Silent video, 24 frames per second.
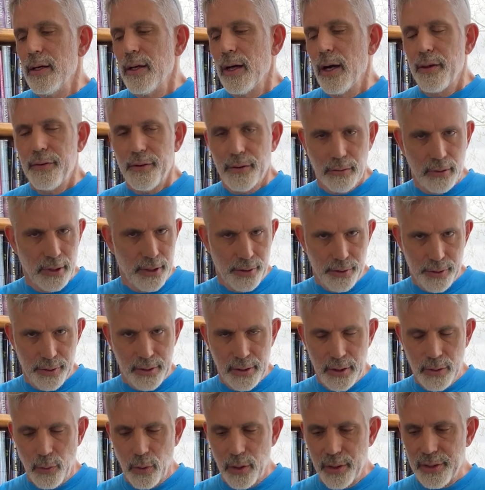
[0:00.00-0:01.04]
Other leaders
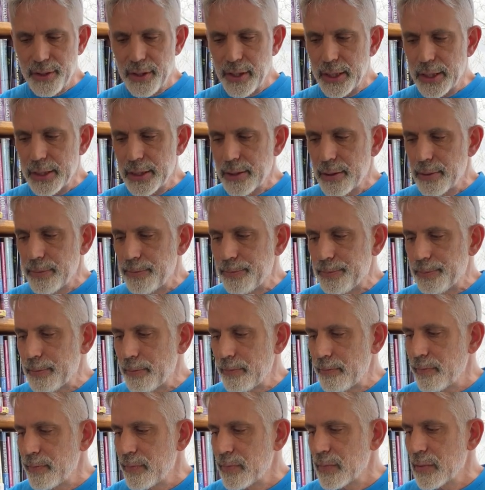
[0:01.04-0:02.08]
did worse things.
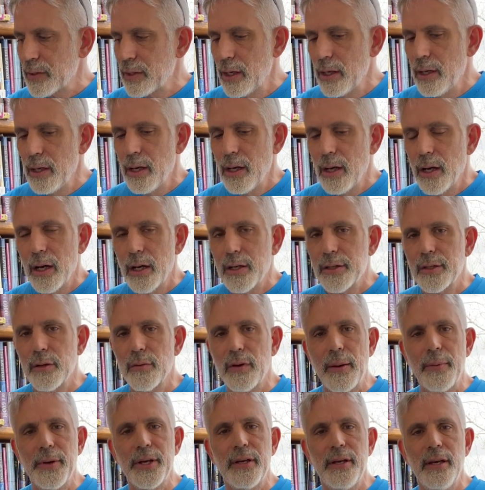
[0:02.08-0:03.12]
So
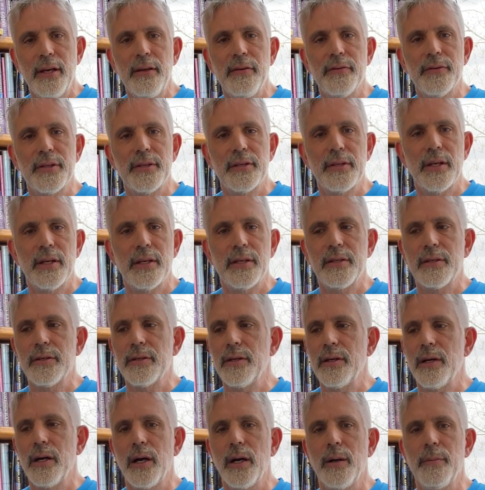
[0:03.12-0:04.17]
Rabbi Akiva says,
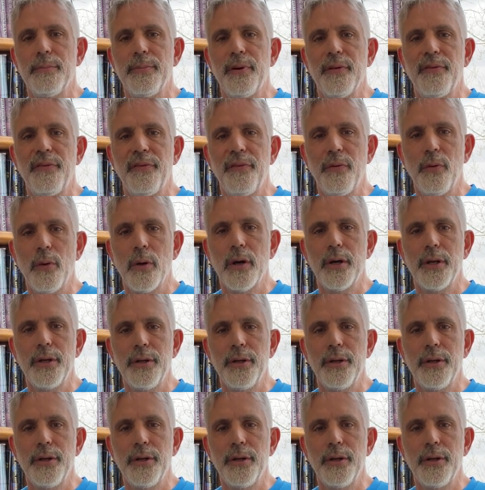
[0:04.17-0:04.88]
before